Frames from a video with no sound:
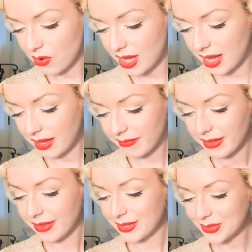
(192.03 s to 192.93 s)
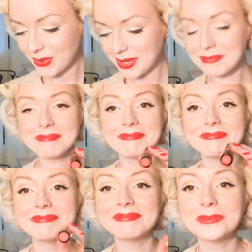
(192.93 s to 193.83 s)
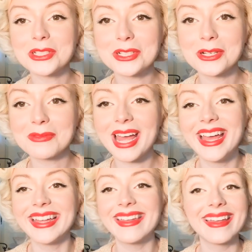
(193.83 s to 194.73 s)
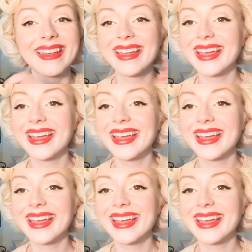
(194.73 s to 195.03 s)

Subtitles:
Okay, this one, Rich Girl Red,